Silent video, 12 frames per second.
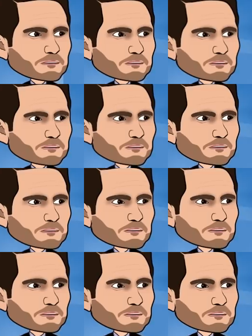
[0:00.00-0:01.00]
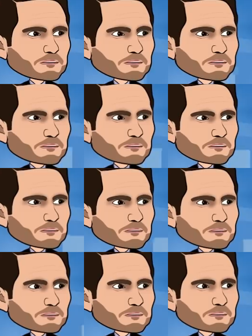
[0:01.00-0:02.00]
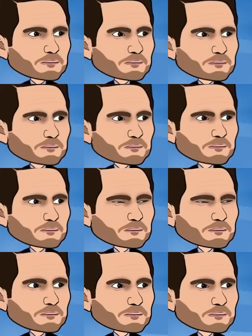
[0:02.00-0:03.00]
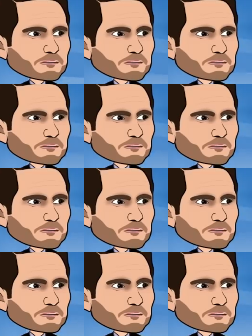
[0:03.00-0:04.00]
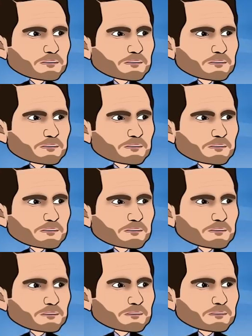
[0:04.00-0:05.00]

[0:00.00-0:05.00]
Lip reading: (silent)